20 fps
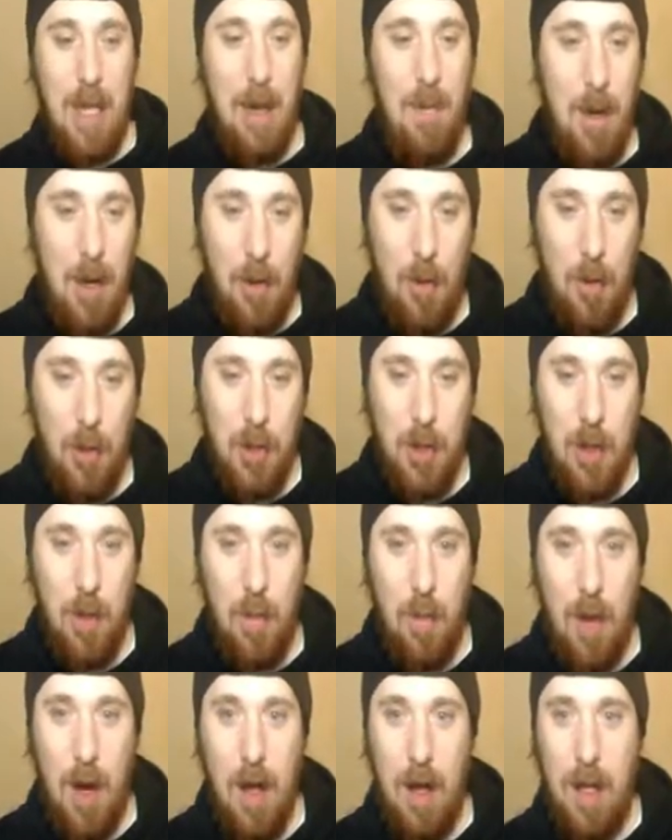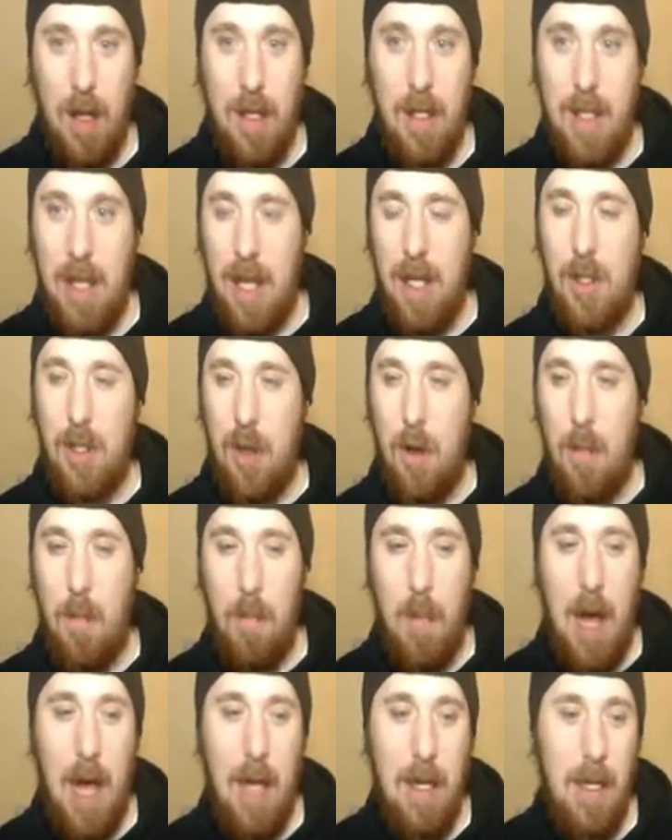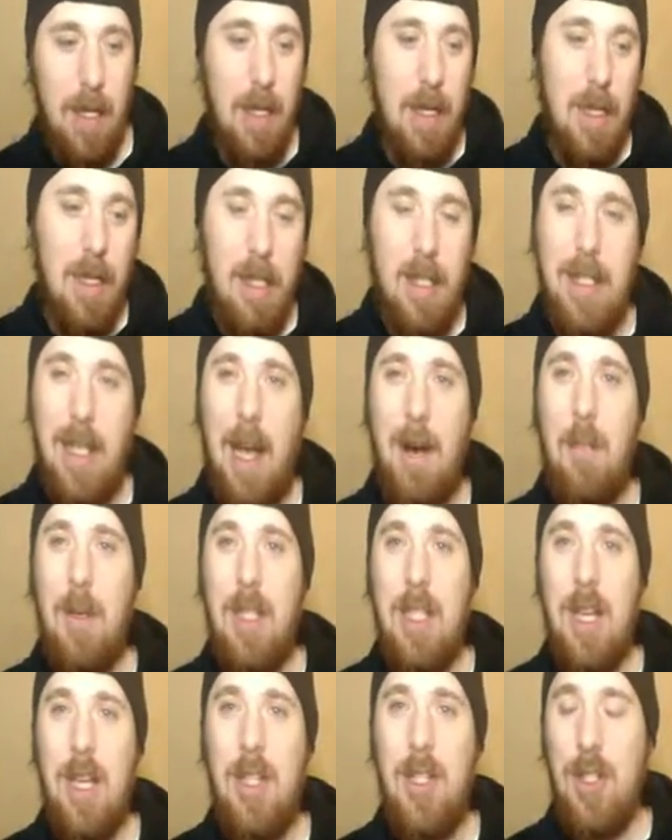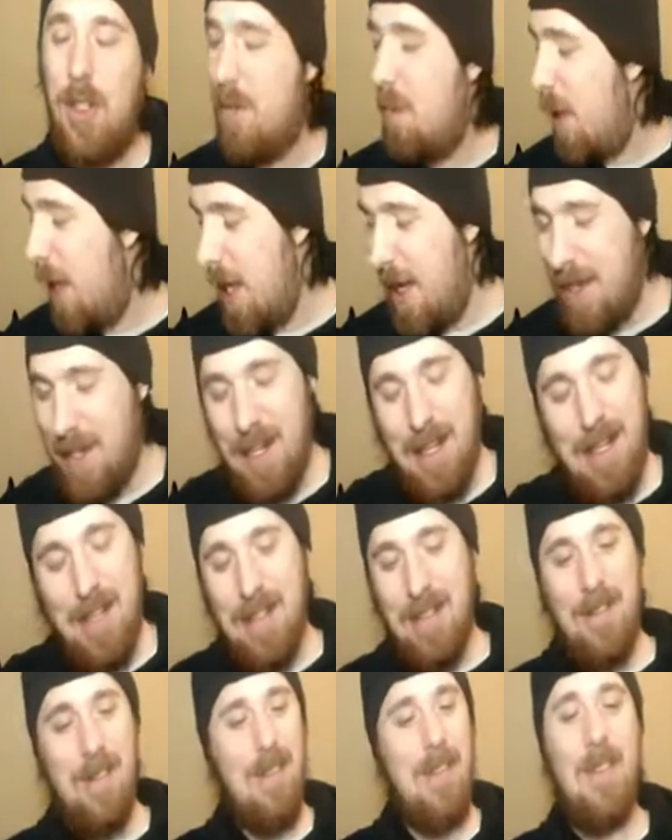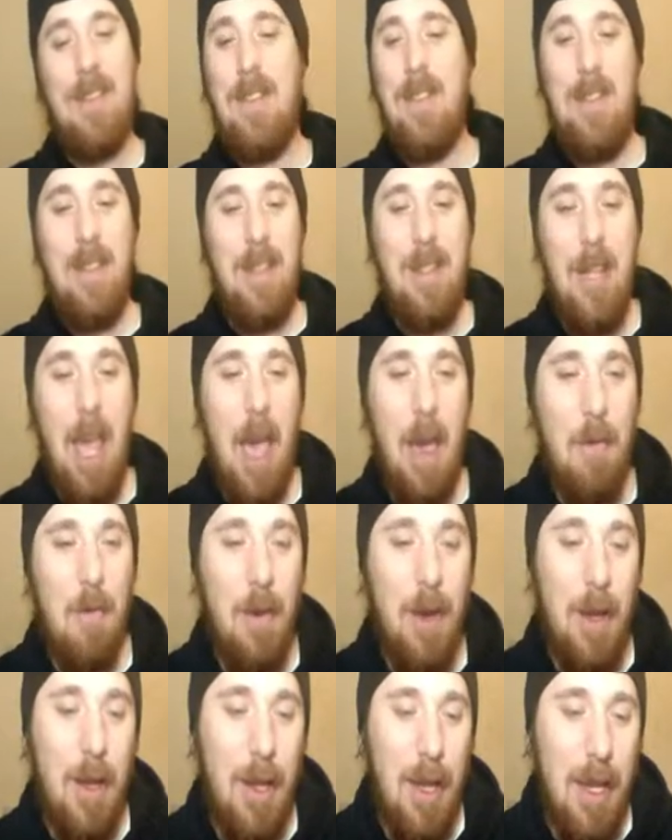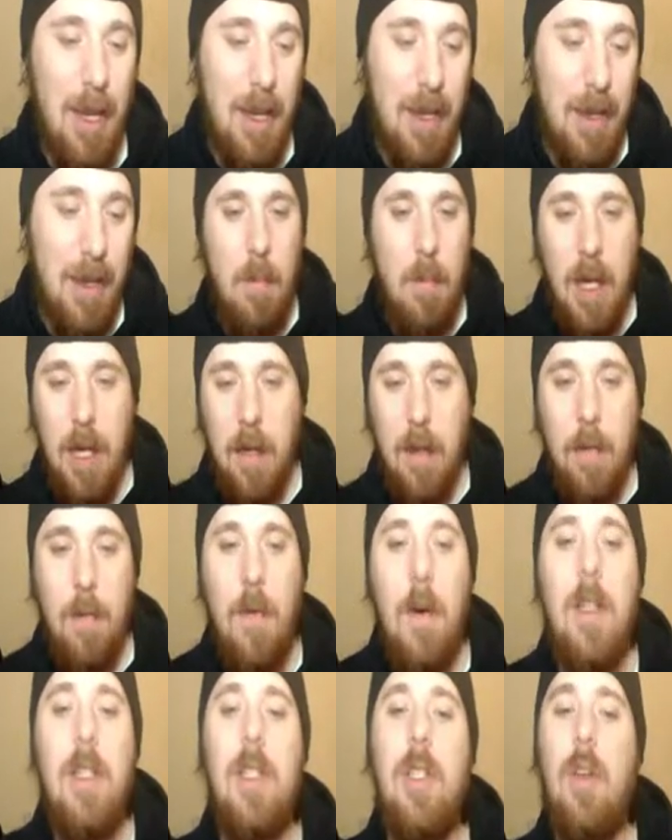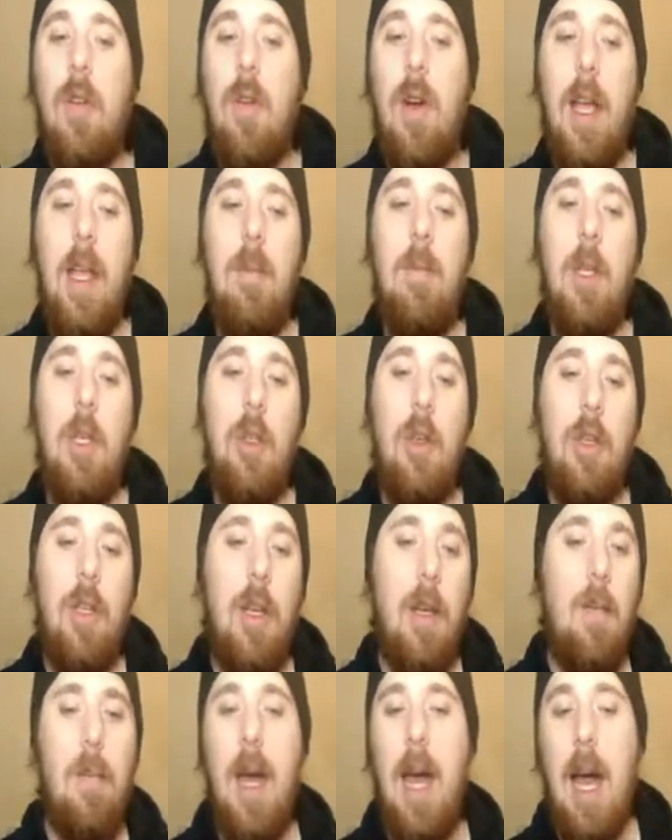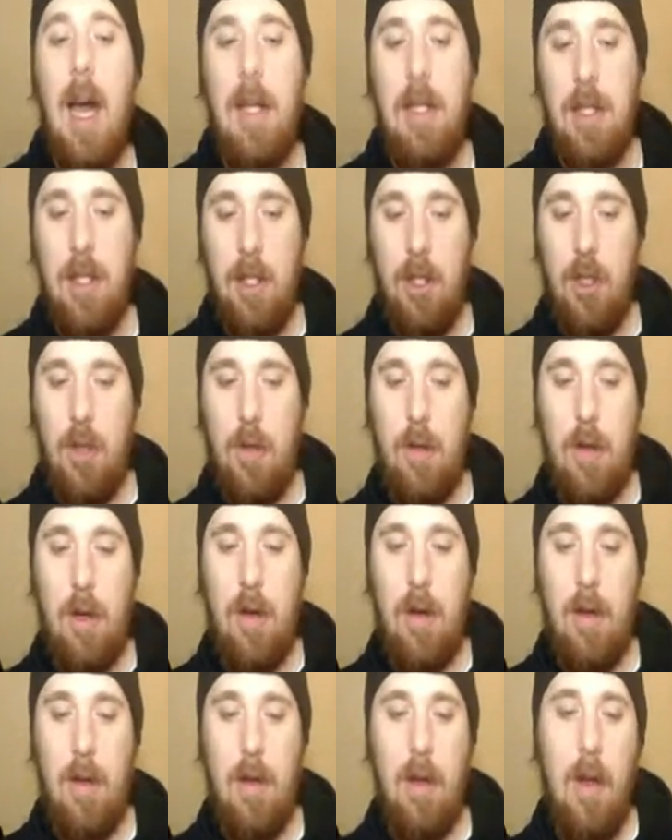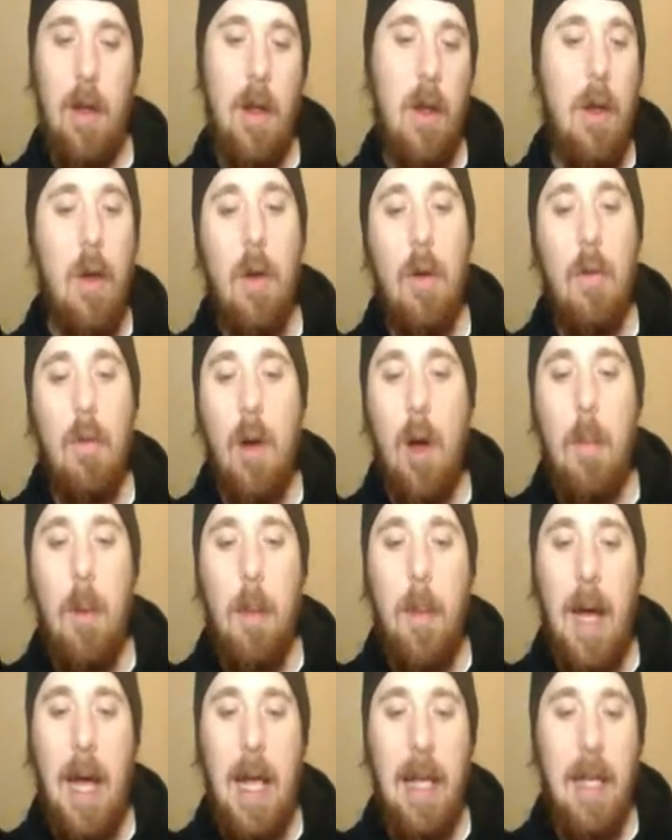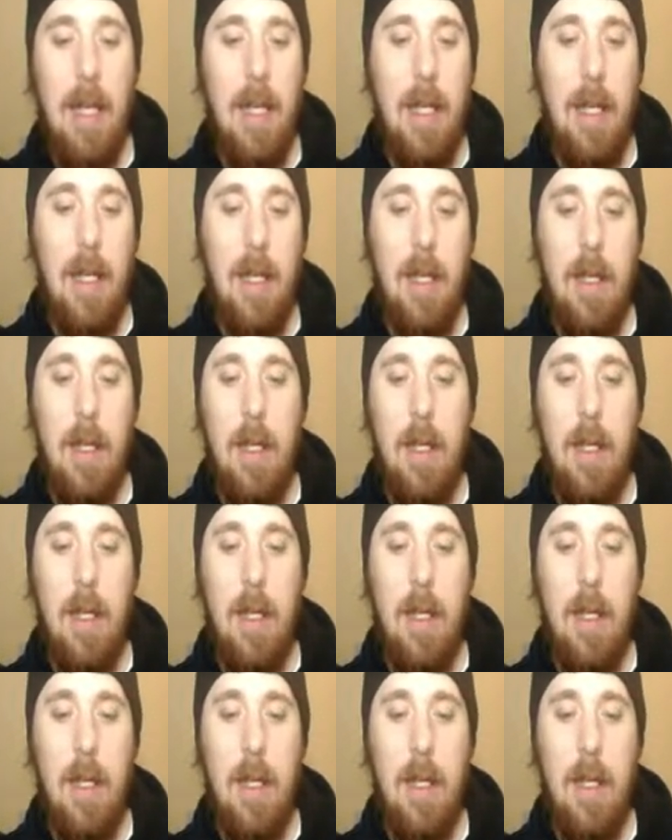time I go somewhere and do something bad, Sabotage is playing. Definitely. Pick the first crime you'd commit as the Joker. Rob a bank,